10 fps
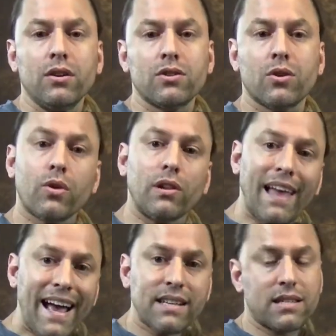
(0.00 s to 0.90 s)
So the
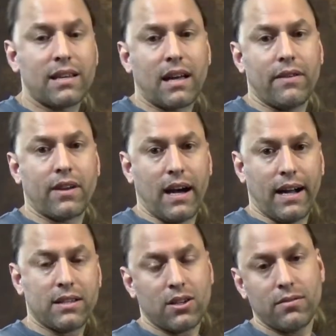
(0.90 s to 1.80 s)
last thing I've
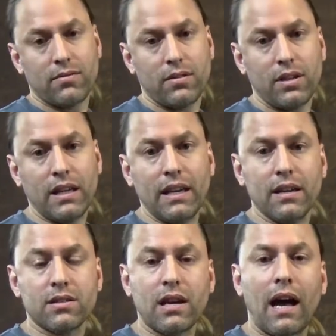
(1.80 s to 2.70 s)
got
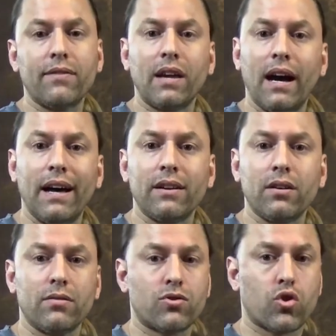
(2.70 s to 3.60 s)
is I've got
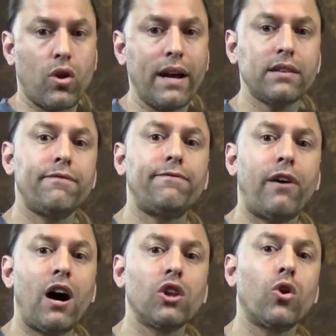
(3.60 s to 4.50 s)
trying to
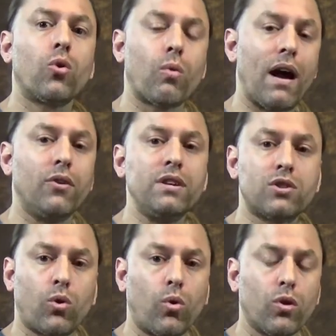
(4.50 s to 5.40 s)
follow around these
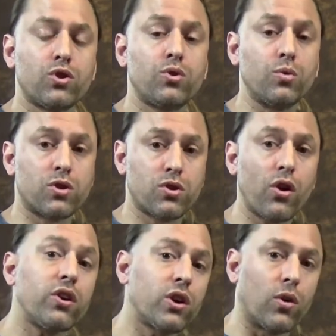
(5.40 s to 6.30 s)
chords to a
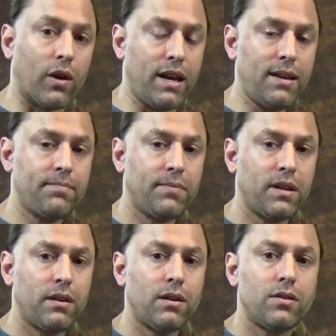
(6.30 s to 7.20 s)
certain degree
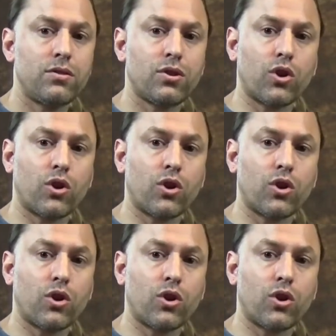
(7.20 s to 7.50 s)
to